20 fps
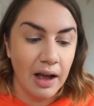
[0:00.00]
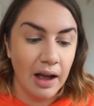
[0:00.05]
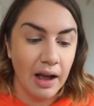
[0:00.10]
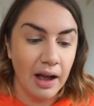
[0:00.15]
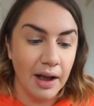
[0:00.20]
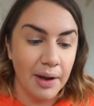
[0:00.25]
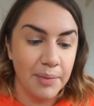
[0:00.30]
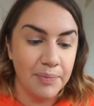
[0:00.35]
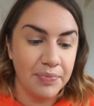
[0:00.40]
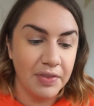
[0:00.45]

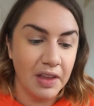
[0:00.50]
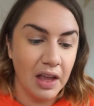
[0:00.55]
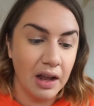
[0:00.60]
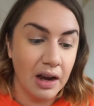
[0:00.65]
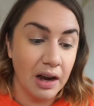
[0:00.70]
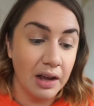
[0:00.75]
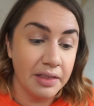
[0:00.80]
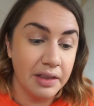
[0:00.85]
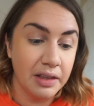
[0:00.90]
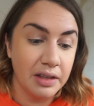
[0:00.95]
And
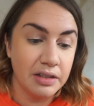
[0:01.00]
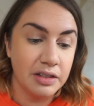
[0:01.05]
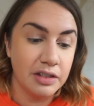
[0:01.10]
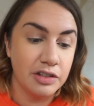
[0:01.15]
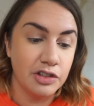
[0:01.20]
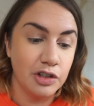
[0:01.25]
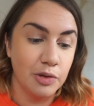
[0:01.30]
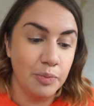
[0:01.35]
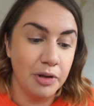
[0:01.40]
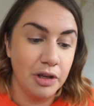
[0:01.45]
I think this
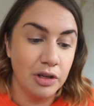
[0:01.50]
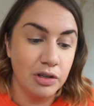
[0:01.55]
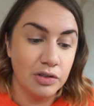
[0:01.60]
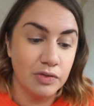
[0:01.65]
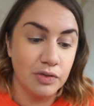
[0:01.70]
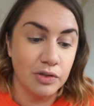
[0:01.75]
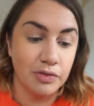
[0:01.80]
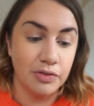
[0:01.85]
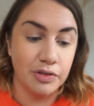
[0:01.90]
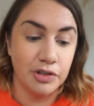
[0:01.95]
is super
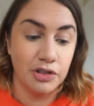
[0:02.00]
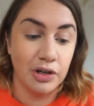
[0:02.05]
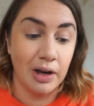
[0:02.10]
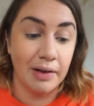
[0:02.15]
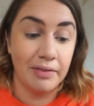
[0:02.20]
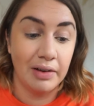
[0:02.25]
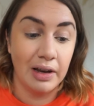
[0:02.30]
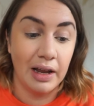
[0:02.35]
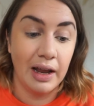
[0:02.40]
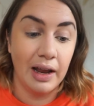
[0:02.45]
useful for
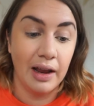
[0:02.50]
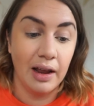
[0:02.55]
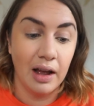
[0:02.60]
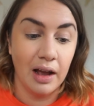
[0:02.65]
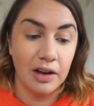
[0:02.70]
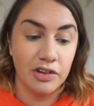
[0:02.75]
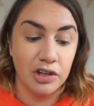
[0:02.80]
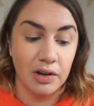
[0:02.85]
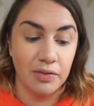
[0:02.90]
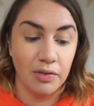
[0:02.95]
traveling.
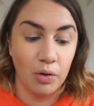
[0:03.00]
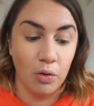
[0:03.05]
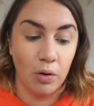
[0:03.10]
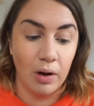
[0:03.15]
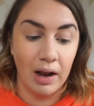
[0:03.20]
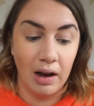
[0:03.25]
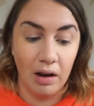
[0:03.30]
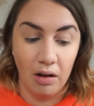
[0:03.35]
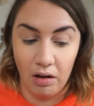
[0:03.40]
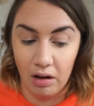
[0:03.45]
I travel
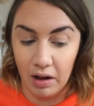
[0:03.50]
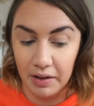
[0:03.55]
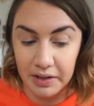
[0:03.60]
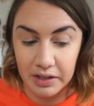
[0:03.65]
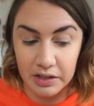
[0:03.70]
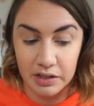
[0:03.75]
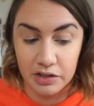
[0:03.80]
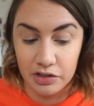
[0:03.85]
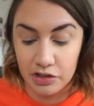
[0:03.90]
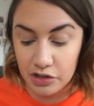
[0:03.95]
quite a lot, and
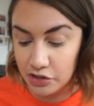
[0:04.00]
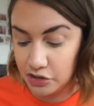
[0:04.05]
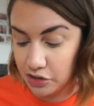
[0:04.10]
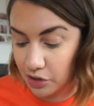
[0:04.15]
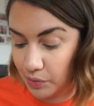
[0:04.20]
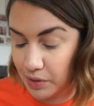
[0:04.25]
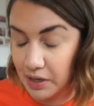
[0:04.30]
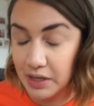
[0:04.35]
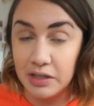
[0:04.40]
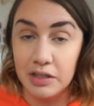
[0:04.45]
this is just
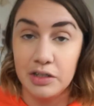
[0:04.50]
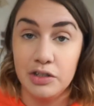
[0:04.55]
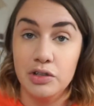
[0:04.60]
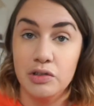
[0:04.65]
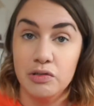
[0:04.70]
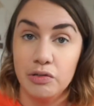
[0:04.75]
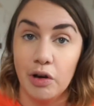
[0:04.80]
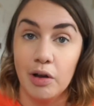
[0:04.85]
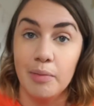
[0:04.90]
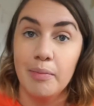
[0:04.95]
so easy to
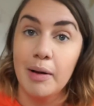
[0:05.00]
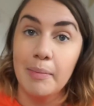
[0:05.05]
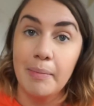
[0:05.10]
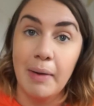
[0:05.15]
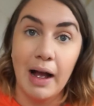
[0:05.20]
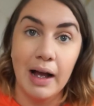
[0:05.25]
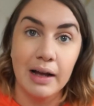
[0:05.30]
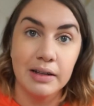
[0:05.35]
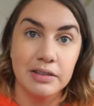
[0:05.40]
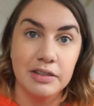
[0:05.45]
throw in my
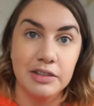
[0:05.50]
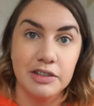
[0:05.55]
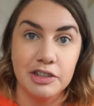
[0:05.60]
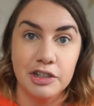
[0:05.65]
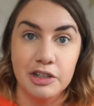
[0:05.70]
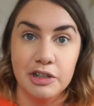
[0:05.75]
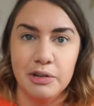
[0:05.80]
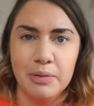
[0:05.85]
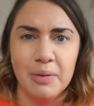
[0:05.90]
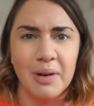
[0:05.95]
bag to
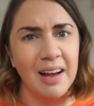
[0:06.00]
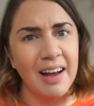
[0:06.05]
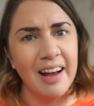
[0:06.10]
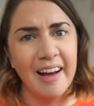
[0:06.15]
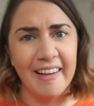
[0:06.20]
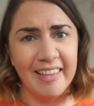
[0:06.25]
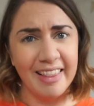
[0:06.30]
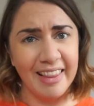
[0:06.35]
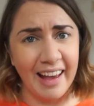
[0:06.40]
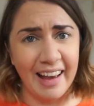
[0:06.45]
do
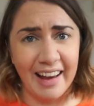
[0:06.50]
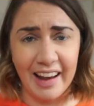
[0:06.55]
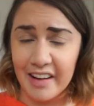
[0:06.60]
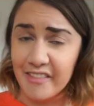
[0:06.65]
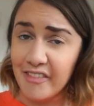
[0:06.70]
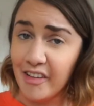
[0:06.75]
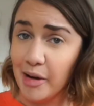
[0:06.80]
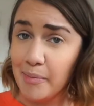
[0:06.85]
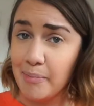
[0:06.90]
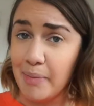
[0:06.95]
like a
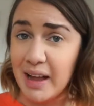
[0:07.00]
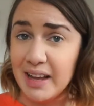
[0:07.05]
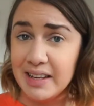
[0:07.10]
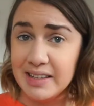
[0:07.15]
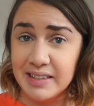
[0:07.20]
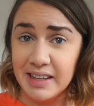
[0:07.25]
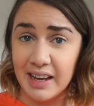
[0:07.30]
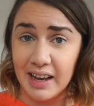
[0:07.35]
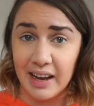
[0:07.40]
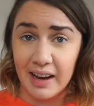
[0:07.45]
very
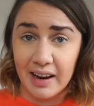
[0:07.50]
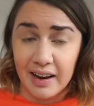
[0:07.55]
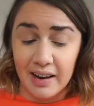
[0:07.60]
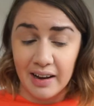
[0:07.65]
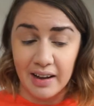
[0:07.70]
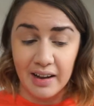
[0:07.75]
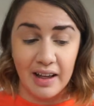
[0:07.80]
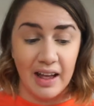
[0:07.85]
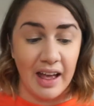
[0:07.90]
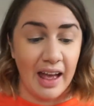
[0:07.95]
basic,
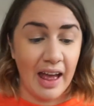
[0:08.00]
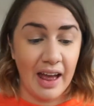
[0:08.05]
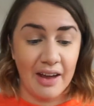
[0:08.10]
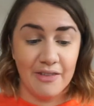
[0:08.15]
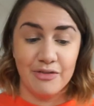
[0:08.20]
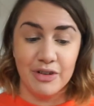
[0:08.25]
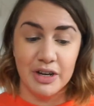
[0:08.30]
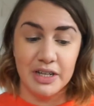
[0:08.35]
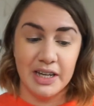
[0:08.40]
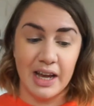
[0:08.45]

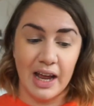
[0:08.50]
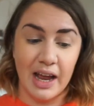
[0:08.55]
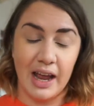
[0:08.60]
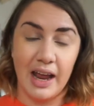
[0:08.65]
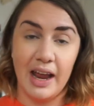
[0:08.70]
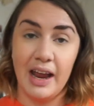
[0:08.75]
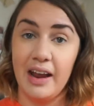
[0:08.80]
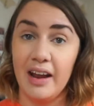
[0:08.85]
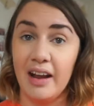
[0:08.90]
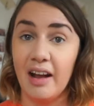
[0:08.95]

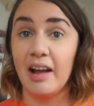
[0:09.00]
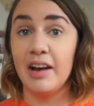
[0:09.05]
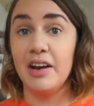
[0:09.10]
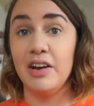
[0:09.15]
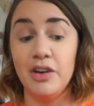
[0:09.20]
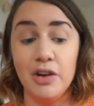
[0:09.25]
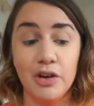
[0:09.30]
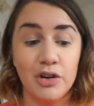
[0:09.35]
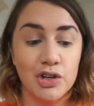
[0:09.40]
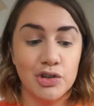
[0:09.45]
everyday kind
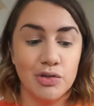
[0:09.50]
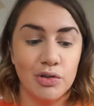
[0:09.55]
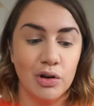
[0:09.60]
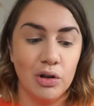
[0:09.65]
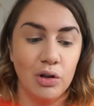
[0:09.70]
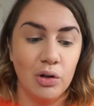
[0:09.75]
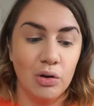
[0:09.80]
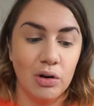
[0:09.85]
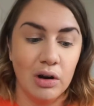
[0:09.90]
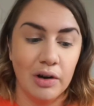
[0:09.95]
of
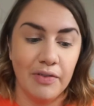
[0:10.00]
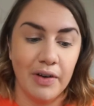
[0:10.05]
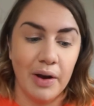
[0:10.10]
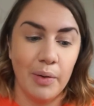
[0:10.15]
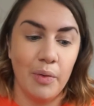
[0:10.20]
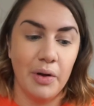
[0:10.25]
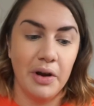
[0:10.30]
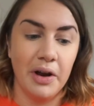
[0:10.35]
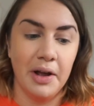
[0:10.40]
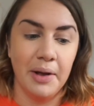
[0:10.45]
neutral, or if I
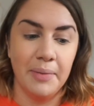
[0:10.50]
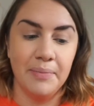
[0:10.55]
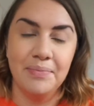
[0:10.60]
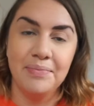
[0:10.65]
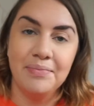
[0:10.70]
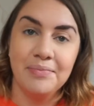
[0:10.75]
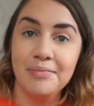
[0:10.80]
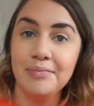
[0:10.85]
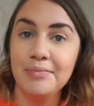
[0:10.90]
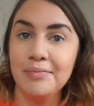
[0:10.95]
wanna
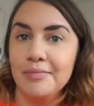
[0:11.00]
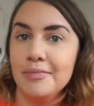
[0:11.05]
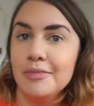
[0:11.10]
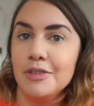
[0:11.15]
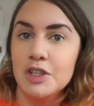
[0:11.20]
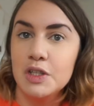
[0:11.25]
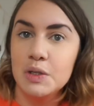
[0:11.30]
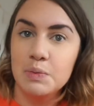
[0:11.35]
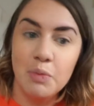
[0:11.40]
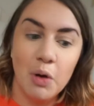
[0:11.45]

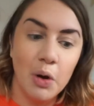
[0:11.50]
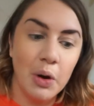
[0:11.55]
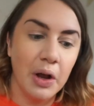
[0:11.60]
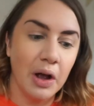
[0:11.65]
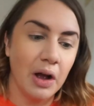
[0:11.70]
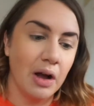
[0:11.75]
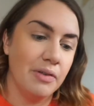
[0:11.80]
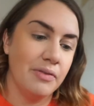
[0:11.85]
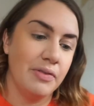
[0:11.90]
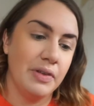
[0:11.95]
smoke
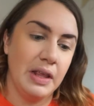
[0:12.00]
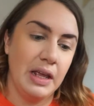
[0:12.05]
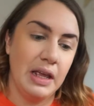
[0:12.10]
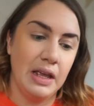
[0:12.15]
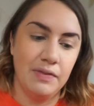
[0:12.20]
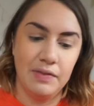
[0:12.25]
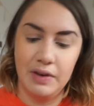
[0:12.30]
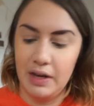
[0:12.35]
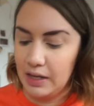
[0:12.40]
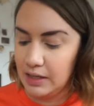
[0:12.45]
it up for the
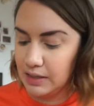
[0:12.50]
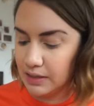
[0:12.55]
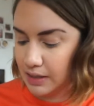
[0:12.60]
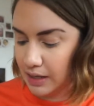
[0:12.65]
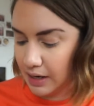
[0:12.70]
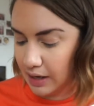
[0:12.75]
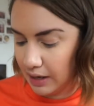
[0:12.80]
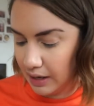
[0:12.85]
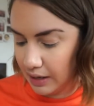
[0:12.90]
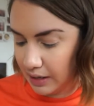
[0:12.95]
evenings,
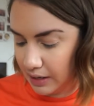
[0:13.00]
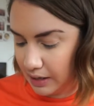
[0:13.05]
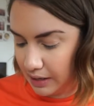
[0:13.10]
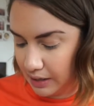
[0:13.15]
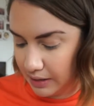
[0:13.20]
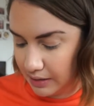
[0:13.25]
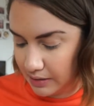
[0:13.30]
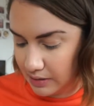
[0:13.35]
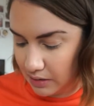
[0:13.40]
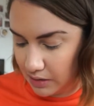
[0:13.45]
then I can
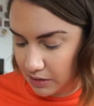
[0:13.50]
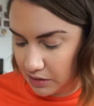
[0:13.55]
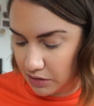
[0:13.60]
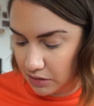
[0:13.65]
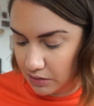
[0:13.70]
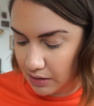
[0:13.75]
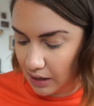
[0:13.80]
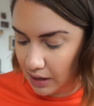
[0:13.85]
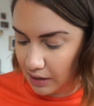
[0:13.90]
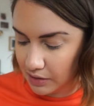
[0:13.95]
easily
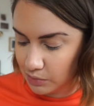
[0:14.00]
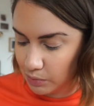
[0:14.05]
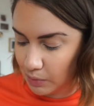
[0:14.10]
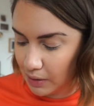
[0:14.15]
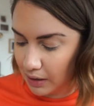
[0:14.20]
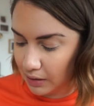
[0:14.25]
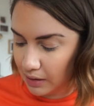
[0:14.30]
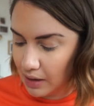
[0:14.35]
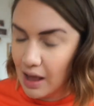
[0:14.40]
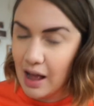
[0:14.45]
do that as
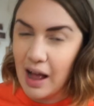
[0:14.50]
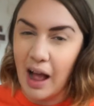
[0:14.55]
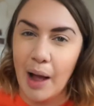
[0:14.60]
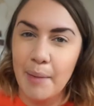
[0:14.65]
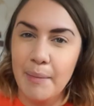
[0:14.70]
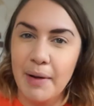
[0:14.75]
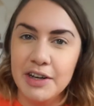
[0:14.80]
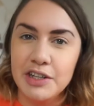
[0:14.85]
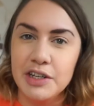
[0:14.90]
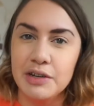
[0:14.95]
well.
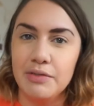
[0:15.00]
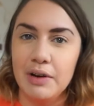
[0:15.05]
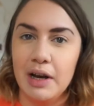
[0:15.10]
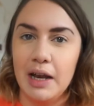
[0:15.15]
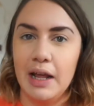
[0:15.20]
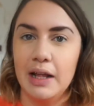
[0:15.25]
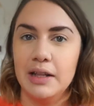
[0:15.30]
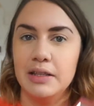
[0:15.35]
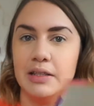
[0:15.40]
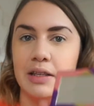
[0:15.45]
I'm actually
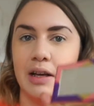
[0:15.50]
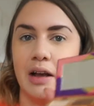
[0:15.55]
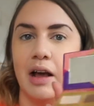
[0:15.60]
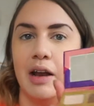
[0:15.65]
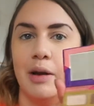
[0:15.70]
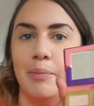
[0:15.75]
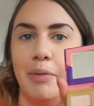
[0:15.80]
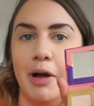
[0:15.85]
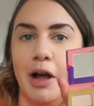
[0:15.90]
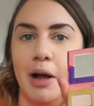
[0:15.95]
really into the
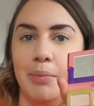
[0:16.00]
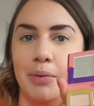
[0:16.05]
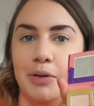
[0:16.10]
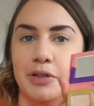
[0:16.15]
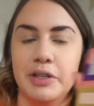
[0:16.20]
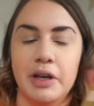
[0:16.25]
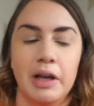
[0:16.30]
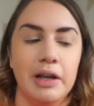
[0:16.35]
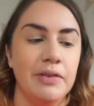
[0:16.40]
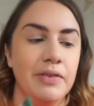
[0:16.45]
kind of purple
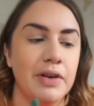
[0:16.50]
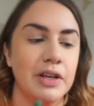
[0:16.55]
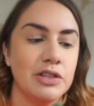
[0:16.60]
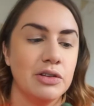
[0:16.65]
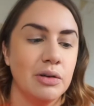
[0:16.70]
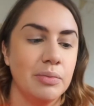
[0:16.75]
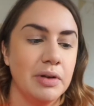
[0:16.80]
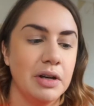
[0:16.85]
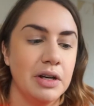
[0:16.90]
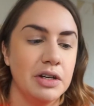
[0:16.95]
side of it,
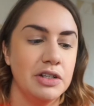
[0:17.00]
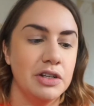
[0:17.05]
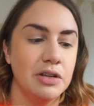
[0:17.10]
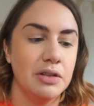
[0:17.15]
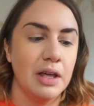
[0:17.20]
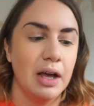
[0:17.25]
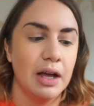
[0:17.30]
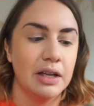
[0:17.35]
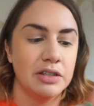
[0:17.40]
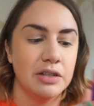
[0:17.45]
so I'm gonna do
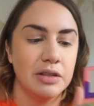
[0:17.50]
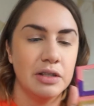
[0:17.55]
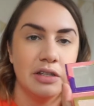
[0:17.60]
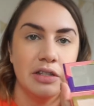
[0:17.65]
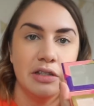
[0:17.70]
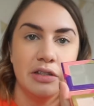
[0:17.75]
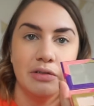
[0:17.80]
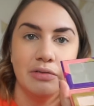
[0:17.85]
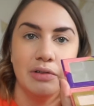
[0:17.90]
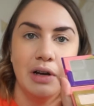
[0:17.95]
that. So this
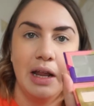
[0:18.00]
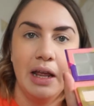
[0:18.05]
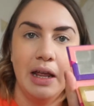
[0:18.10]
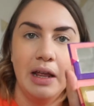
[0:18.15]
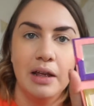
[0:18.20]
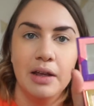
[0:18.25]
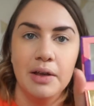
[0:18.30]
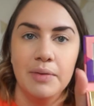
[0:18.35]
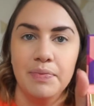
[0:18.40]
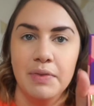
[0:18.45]
is a
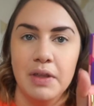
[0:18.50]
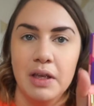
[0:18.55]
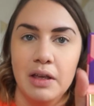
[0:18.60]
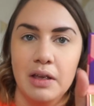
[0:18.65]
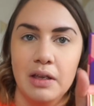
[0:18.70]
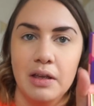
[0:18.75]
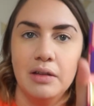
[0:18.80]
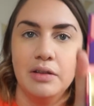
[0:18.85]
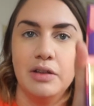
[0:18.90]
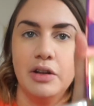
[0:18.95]
really
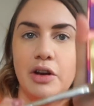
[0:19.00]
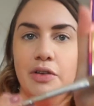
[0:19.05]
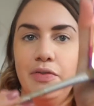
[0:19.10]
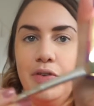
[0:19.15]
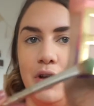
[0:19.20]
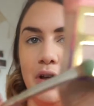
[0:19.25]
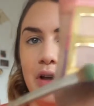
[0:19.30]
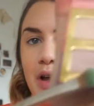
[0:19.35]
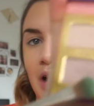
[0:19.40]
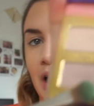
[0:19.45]
don't know if
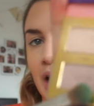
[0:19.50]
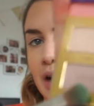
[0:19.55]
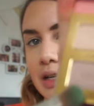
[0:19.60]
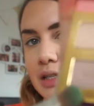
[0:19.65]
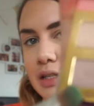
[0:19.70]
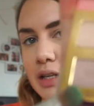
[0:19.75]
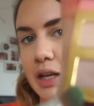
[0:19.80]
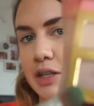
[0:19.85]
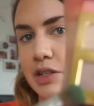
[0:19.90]
you can kind of see,